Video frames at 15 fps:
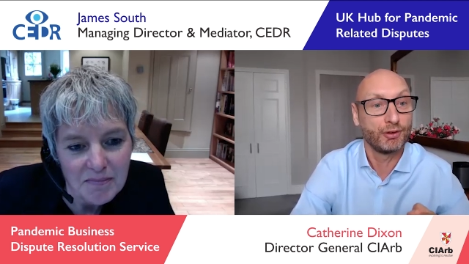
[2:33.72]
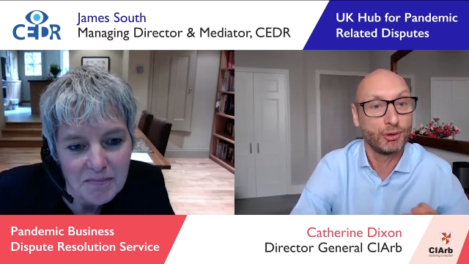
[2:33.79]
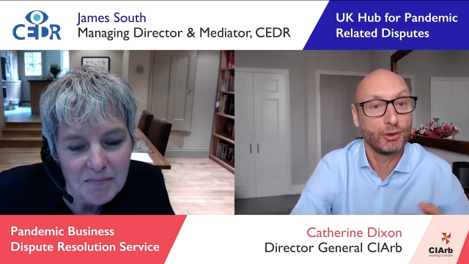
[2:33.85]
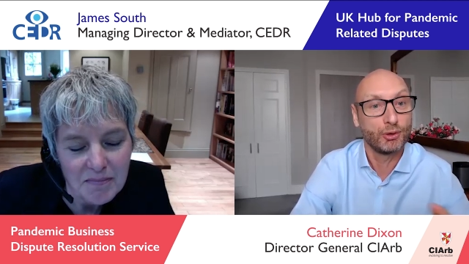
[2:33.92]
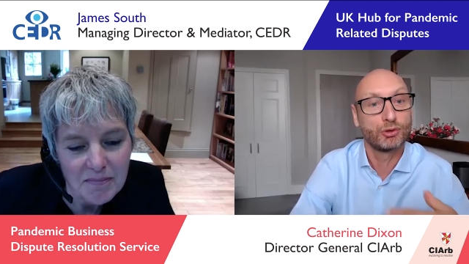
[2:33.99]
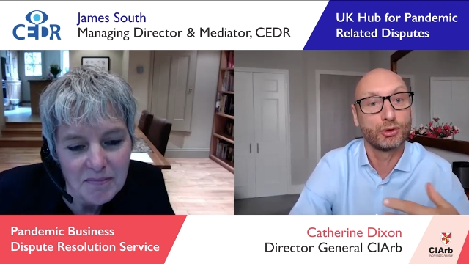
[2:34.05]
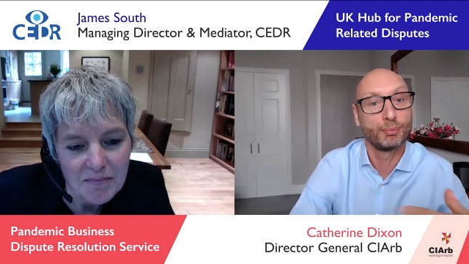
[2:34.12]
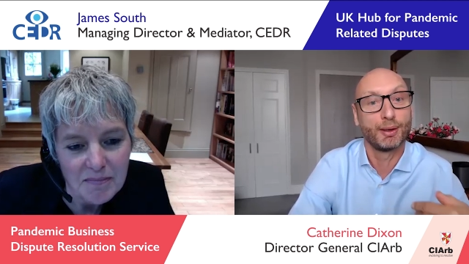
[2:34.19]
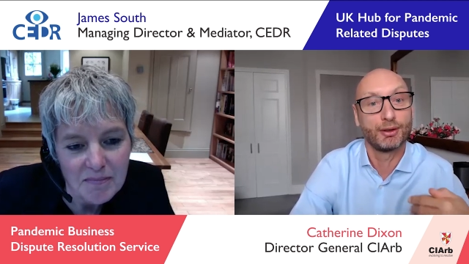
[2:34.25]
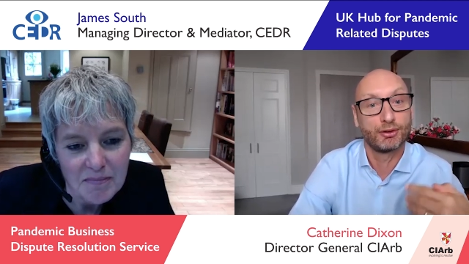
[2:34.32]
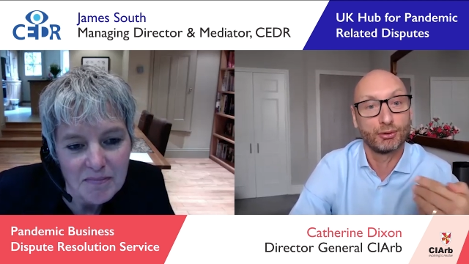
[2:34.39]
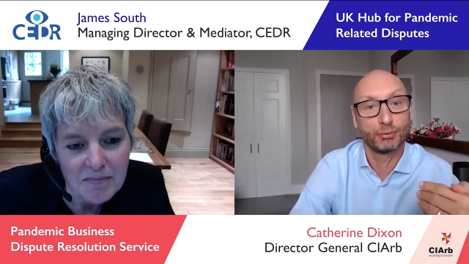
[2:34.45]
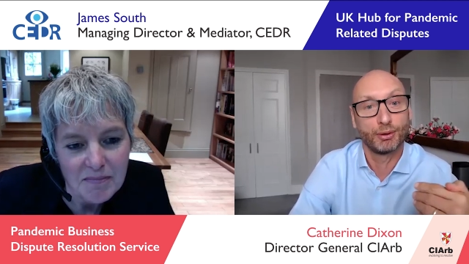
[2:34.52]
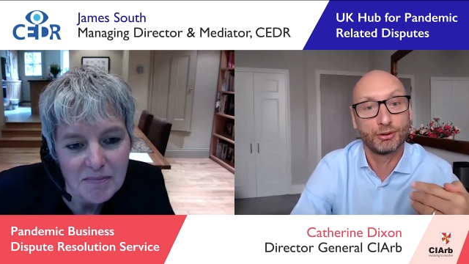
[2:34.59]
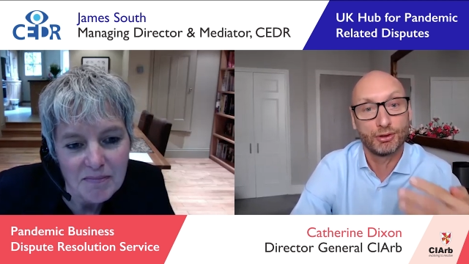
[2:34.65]
Speaker 1: for you to reach,
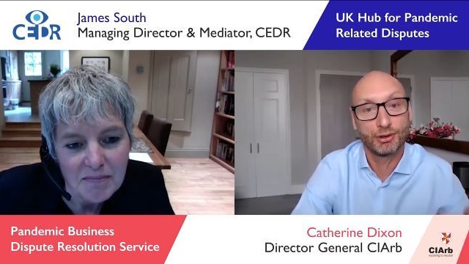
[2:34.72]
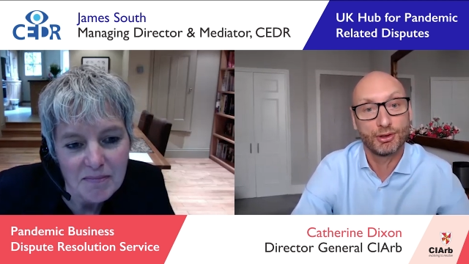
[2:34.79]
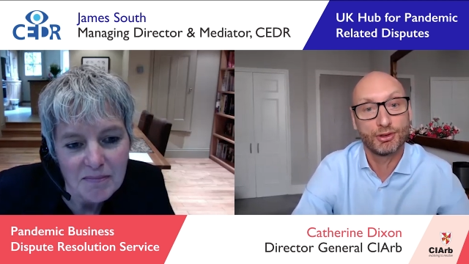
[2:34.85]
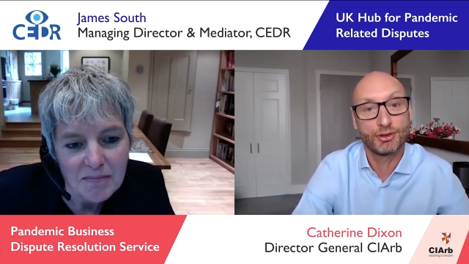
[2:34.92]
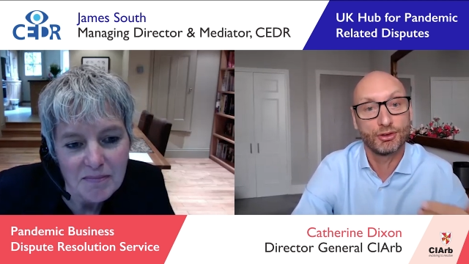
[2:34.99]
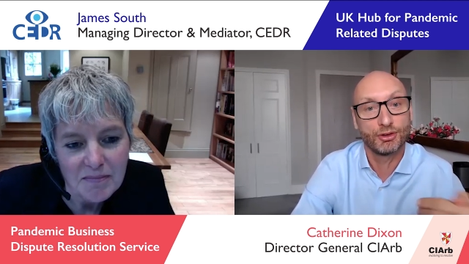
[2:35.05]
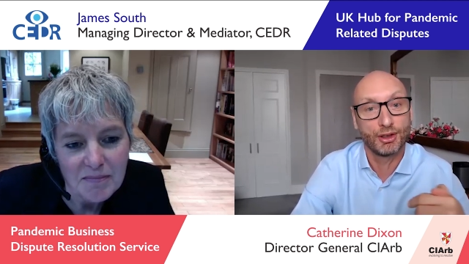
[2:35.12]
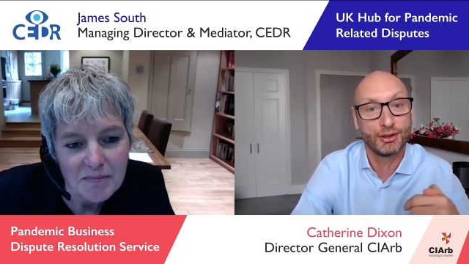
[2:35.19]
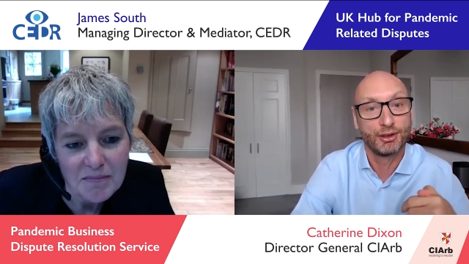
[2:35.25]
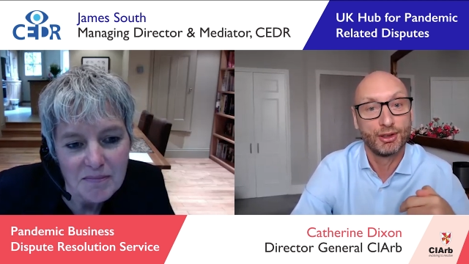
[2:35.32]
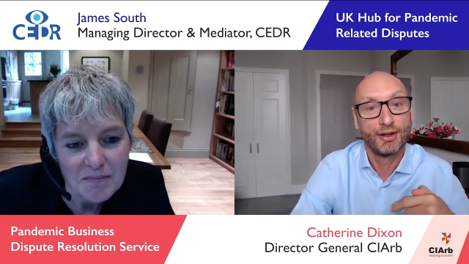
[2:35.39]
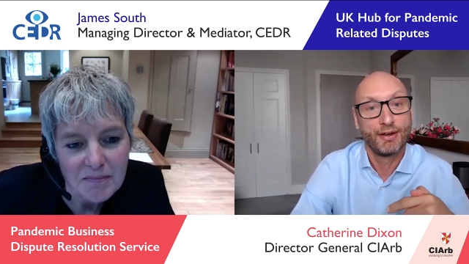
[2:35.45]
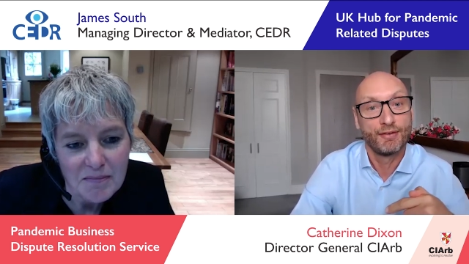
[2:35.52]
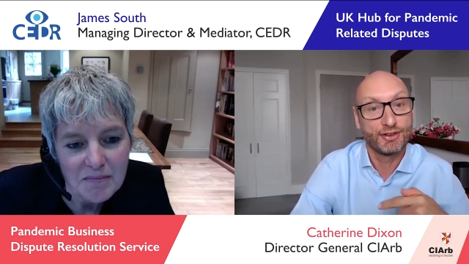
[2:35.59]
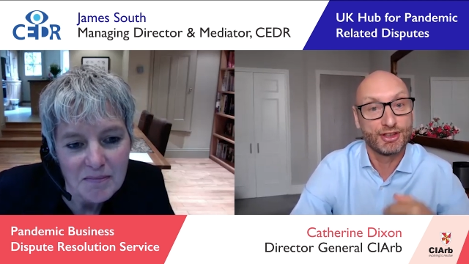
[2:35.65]
reach a decision
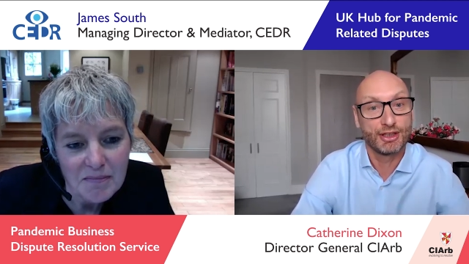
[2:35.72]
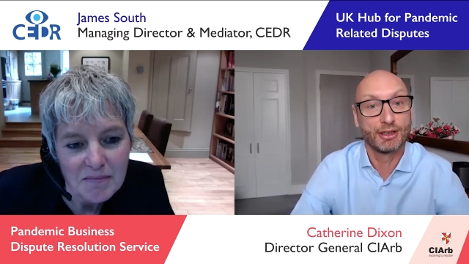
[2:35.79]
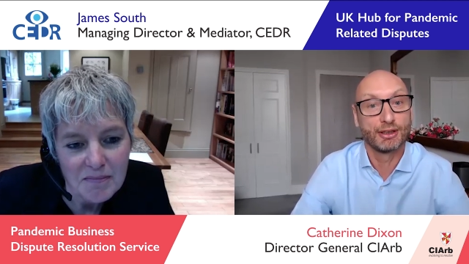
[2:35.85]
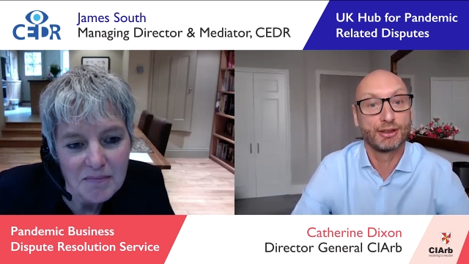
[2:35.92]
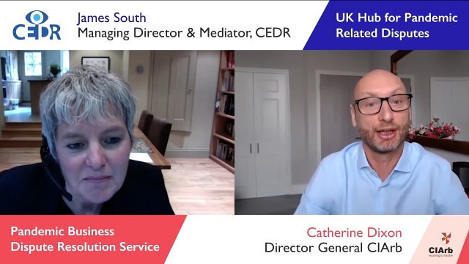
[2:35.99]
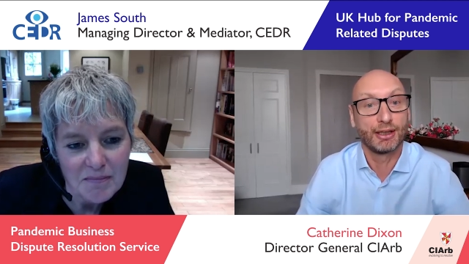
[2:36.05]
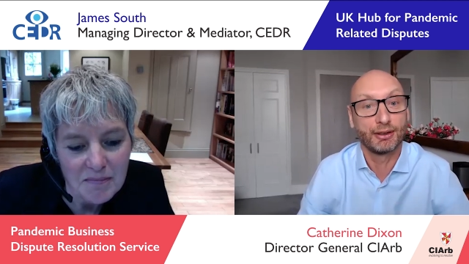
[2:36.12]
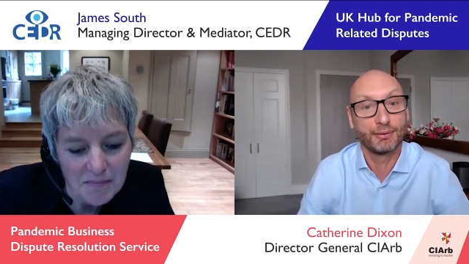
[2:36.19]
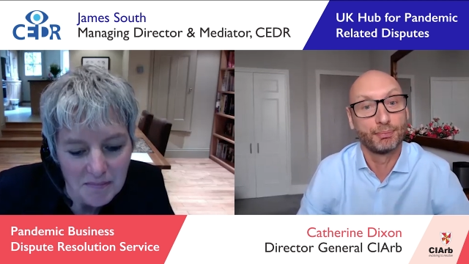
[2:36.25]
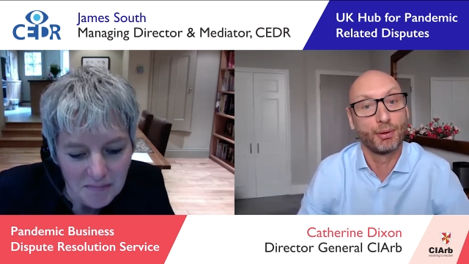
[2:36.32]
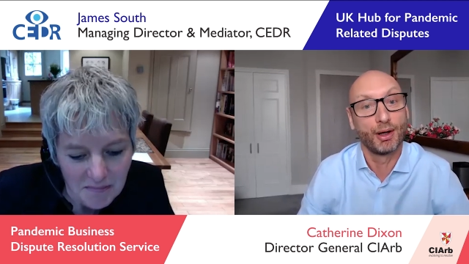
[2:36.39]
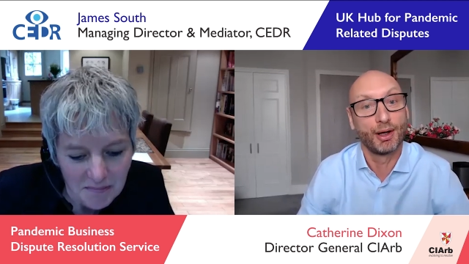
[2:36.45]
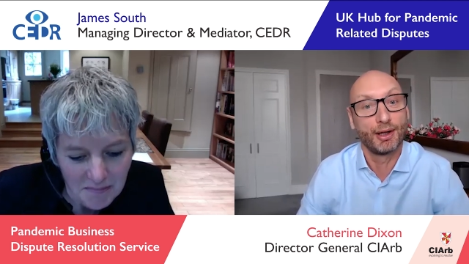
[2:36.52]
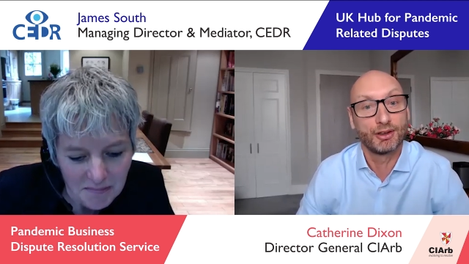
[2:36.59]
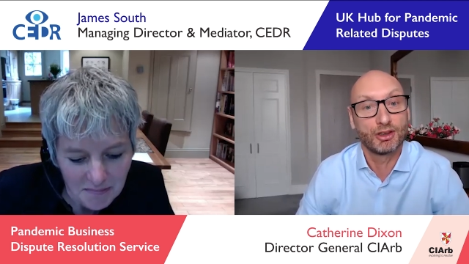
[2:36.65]
facilitated
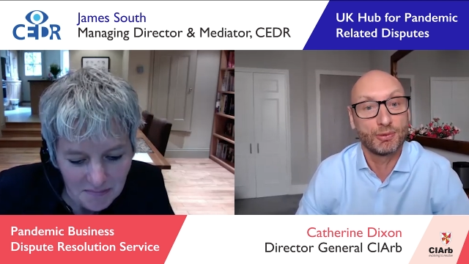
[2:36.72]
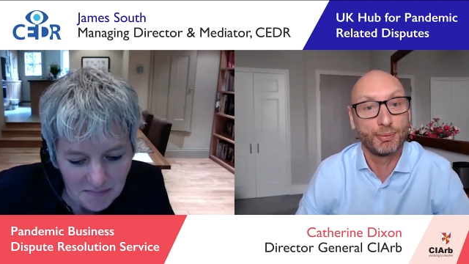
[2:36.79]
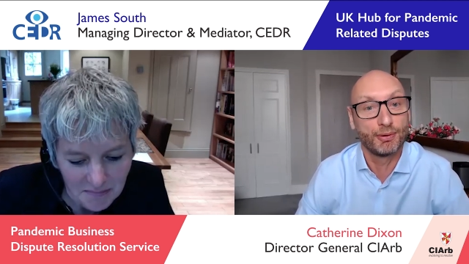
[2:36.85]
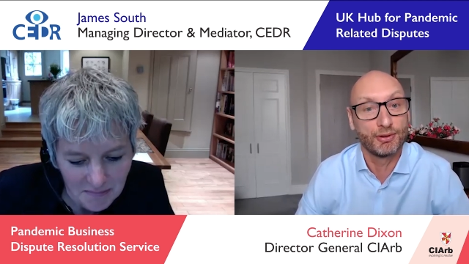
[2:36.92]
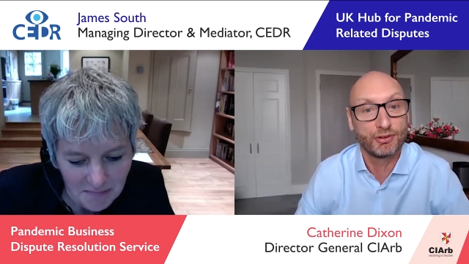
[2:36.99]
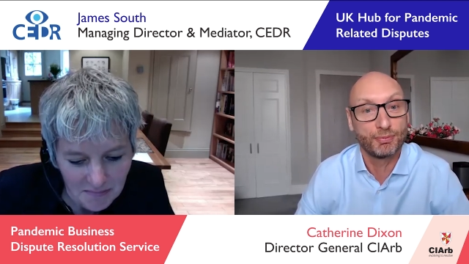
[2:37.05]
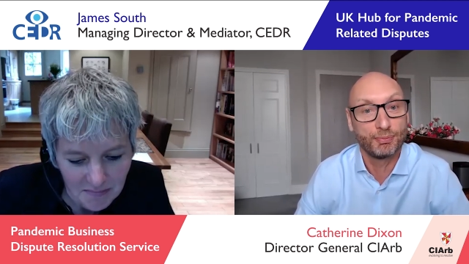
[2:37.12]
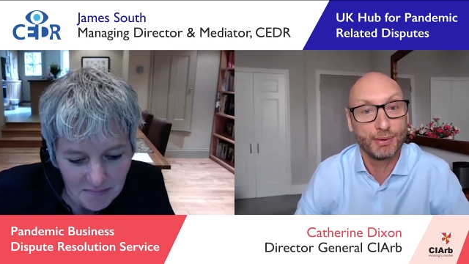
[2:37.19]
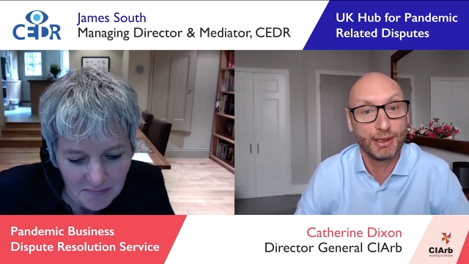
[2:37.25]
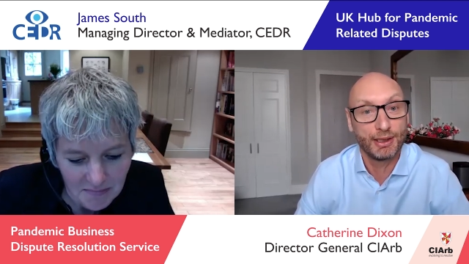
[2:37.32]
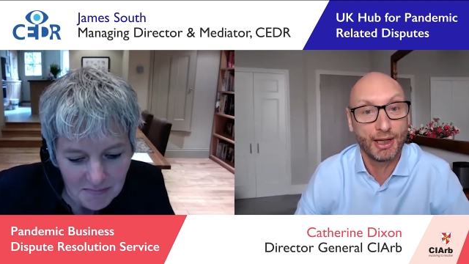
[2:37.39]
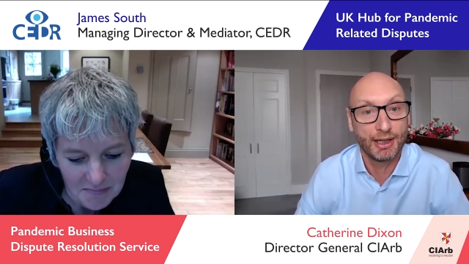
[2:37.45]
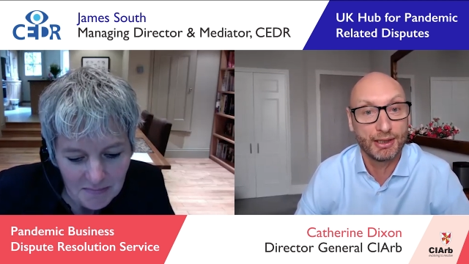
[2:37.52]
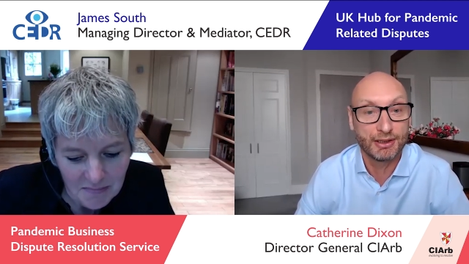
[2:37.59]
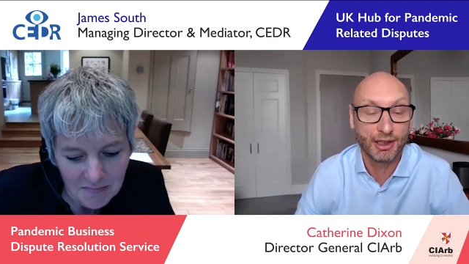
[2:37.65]
by an experienced
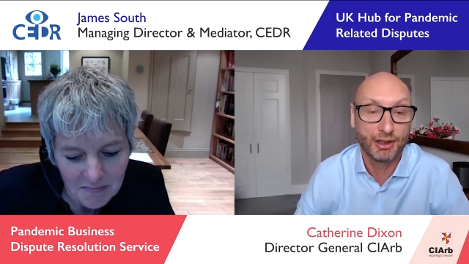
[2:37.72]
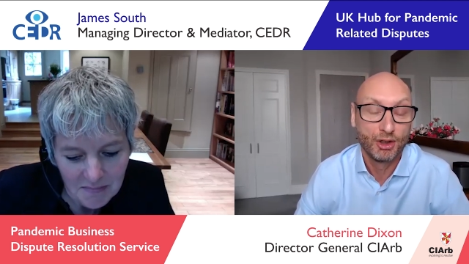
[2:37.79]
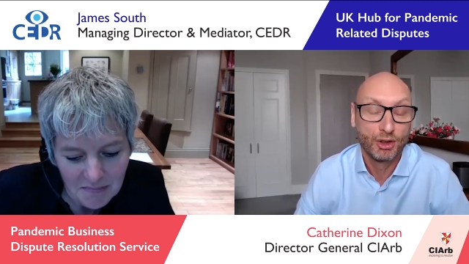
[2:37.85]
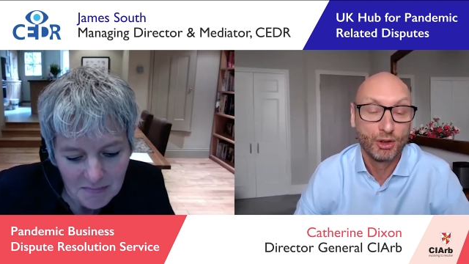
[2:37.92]
mediator,